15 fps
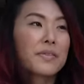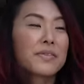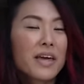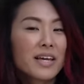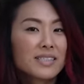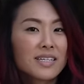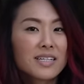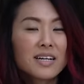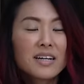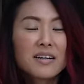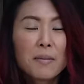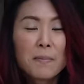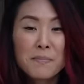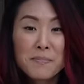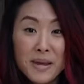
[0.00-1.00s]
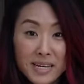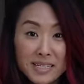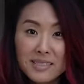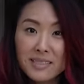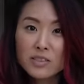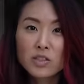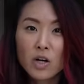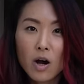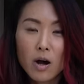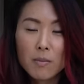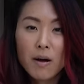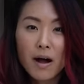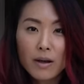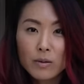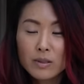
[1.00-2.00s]
They did an amazing
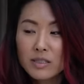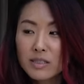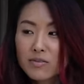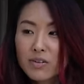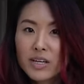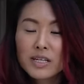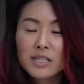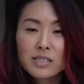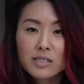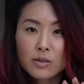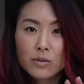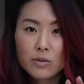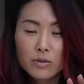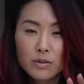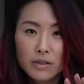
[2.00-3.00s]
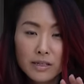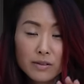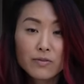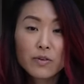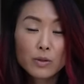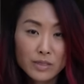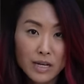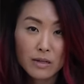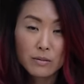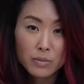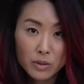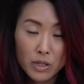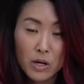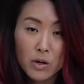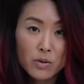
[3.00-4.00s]
job. I will leave his info down
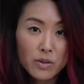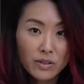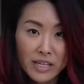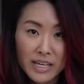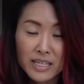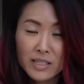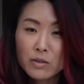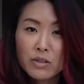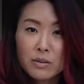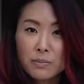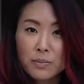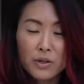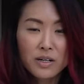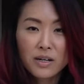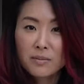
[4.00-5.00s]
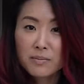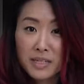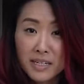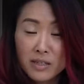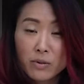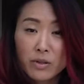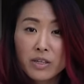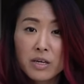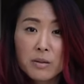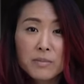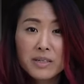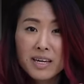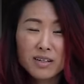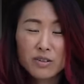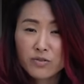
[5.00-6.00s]
below, the link. You can book a meeting with him,
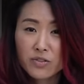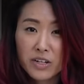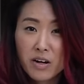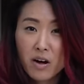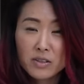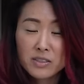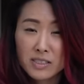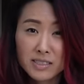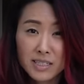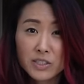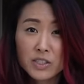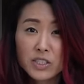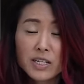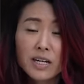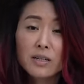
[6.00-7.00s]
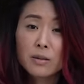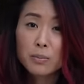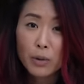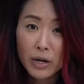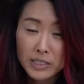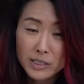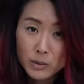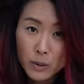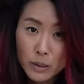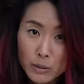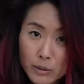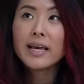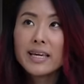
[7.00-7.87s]
get a free consultation and a price quote.